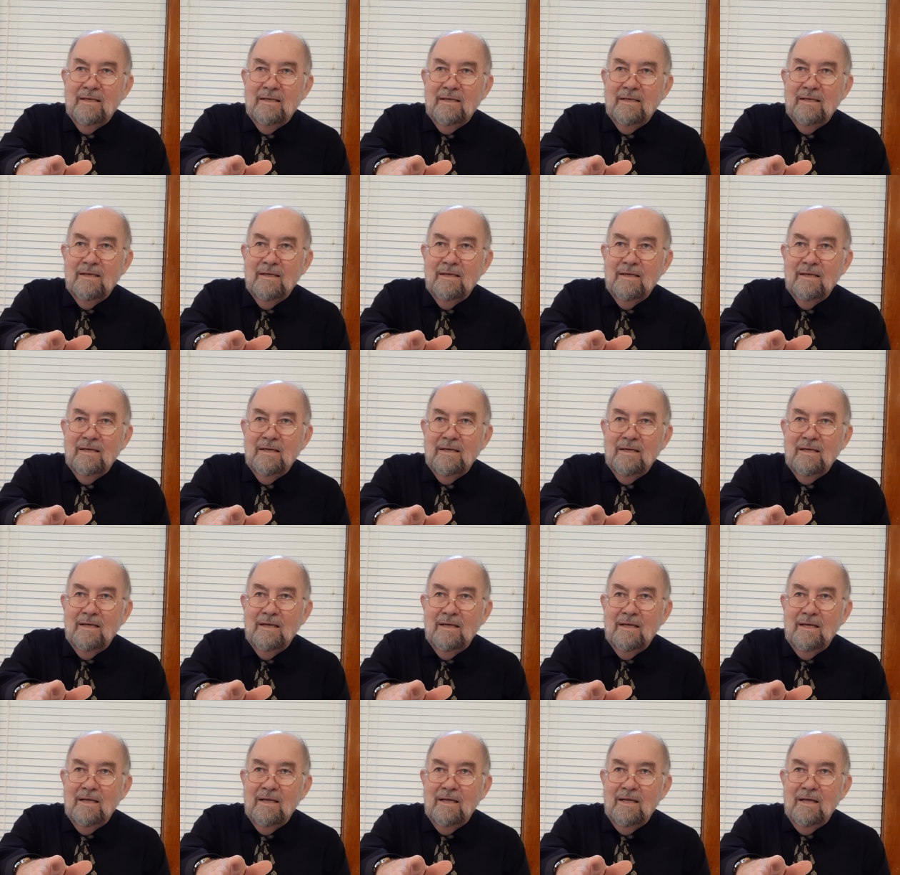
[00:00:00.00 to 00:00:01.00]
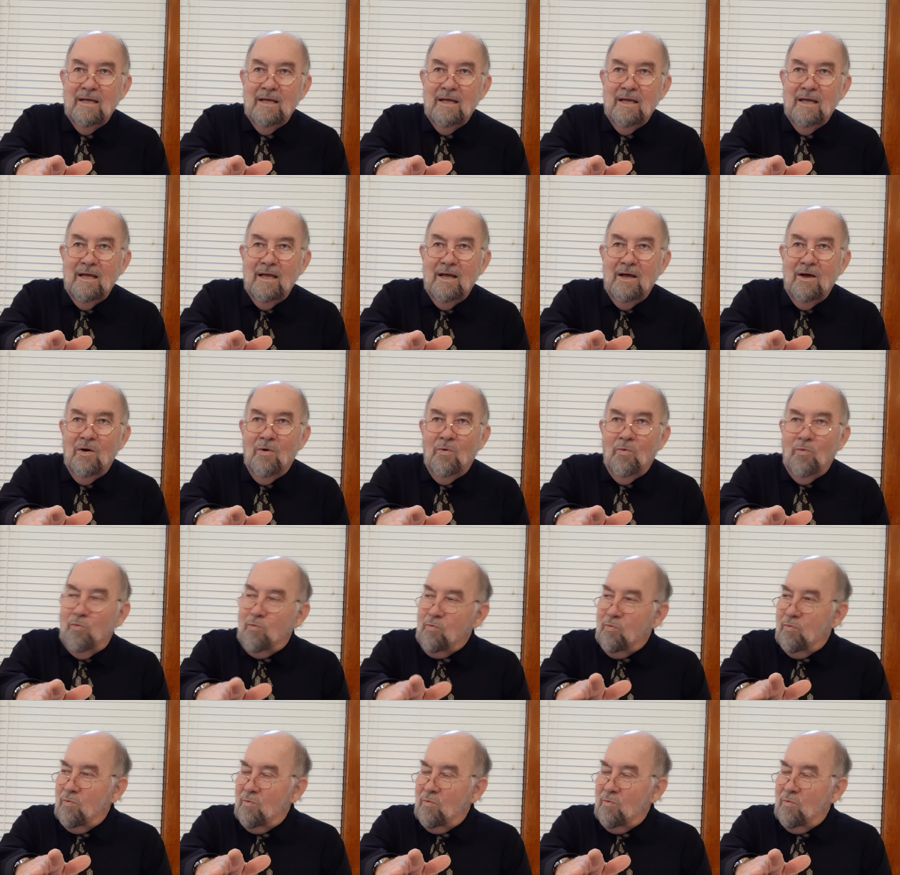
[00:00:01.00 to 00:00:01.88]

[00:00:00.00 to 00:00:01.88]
Nothing is said.